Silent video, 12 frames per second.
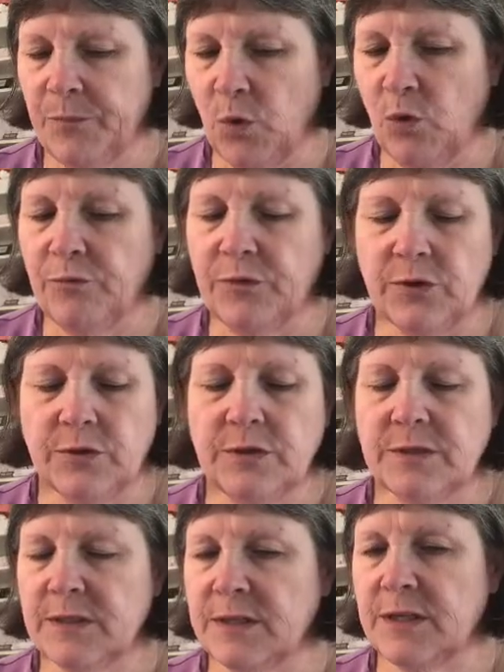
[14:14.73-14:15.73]
oval
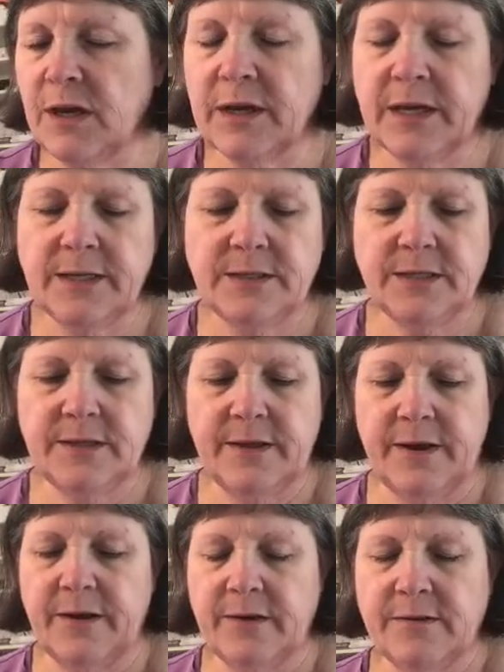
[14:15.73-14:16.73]
to tuck into
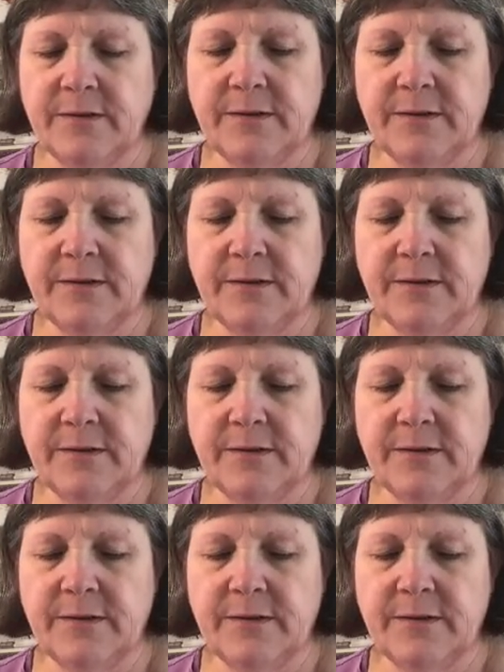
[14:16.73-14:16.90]
there.